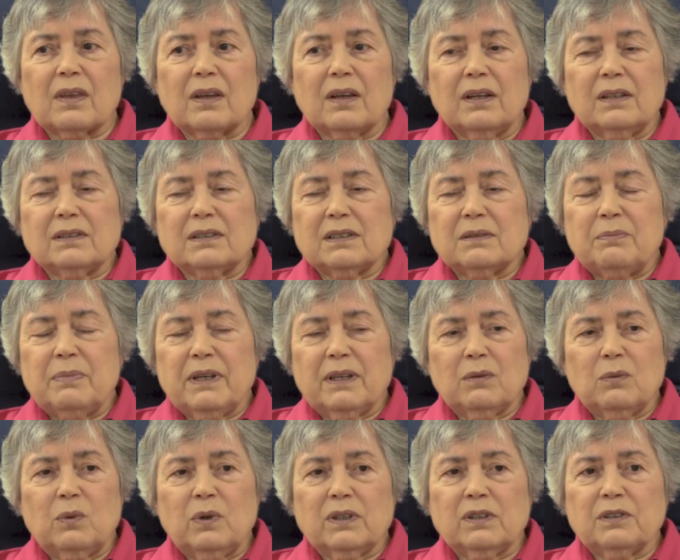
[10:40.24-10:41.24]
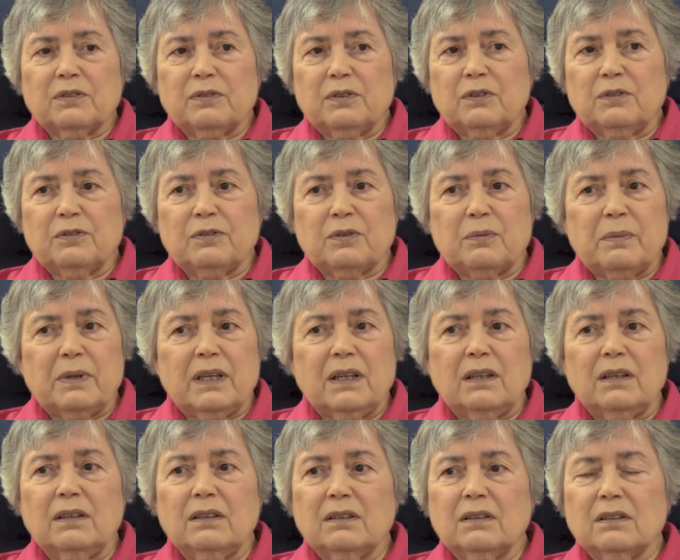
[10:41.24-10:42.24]
It's been wonderful for
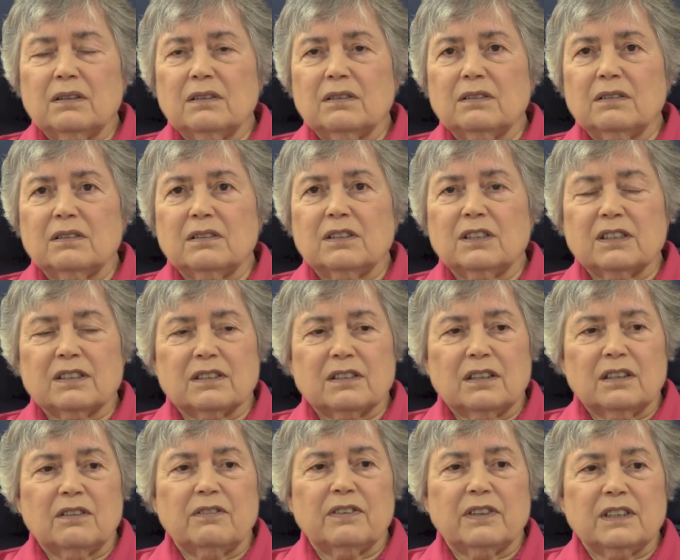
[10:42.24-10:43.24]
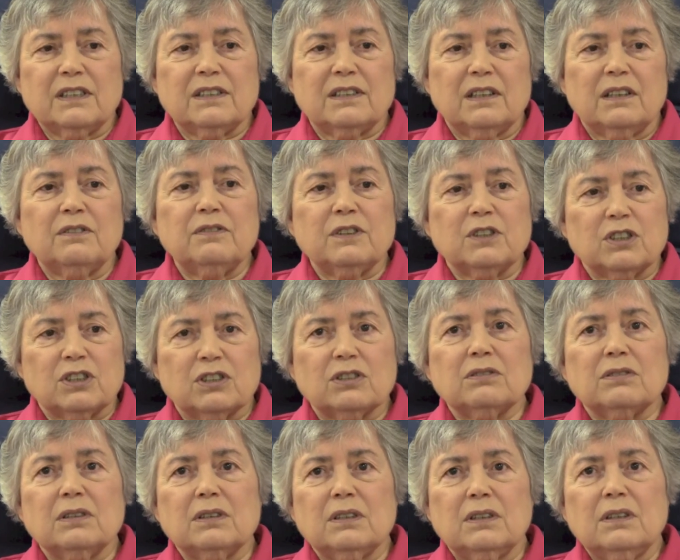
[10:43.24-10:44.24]
me, just on a very selfish
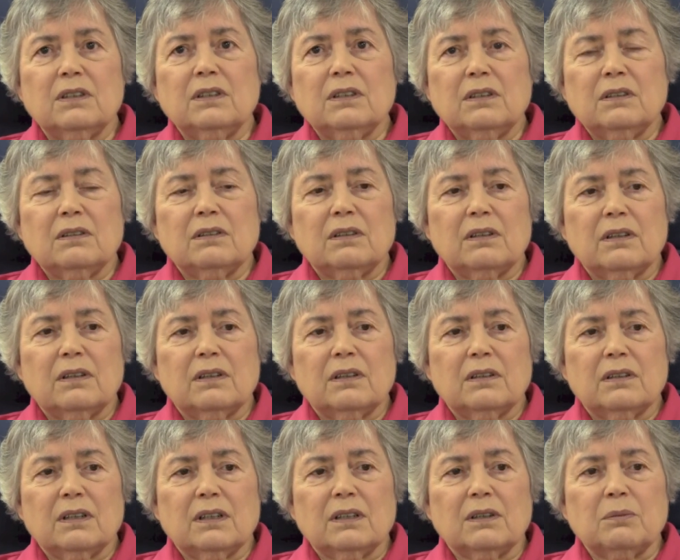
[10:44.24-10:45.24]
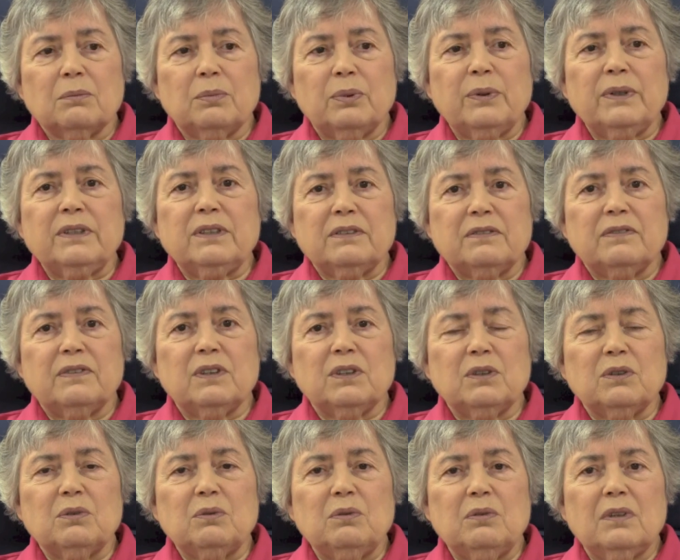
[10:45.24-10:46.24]
point of
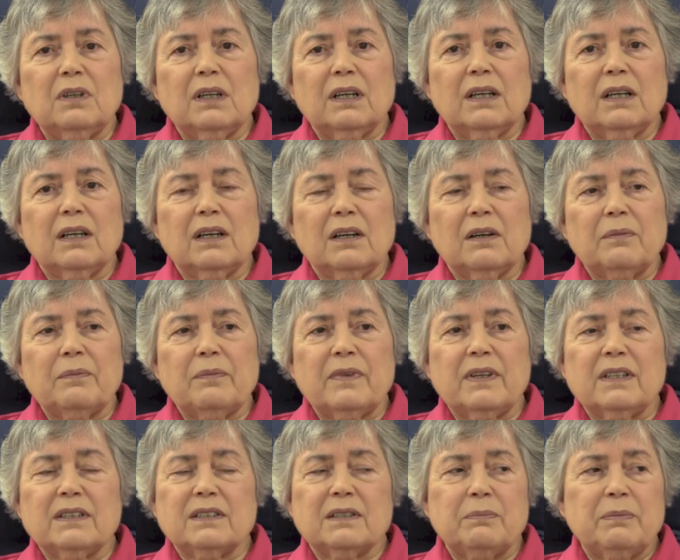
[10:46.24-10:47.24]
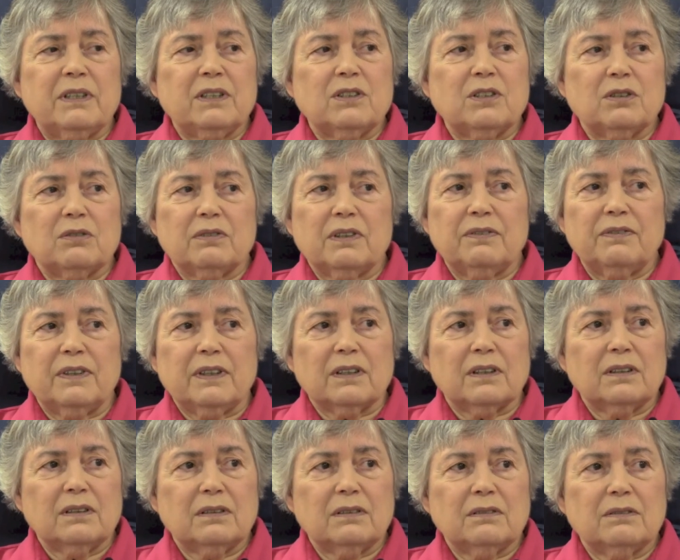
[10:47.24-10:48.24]
view. It's been
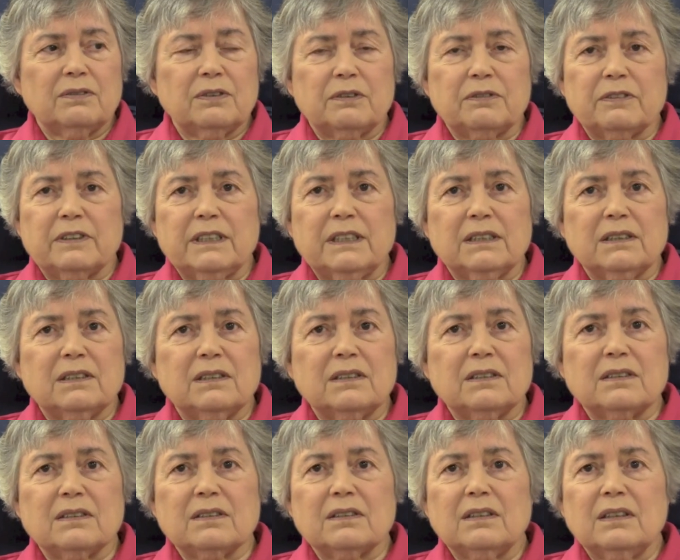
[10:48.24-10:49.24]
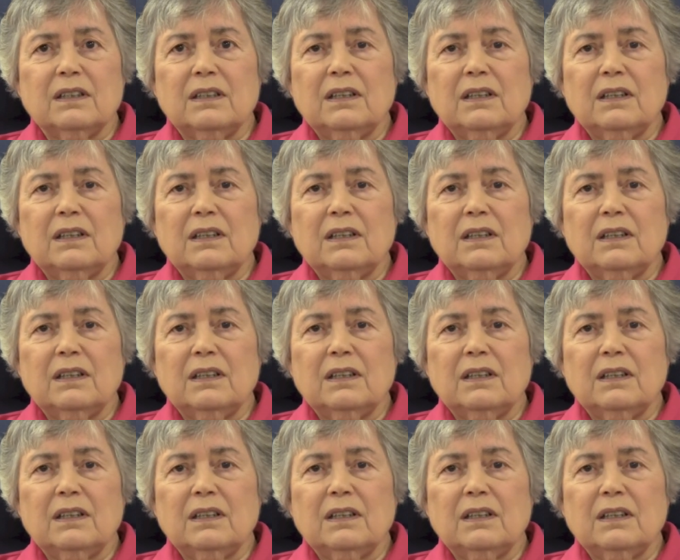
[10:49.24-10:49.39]
terrific for Francis.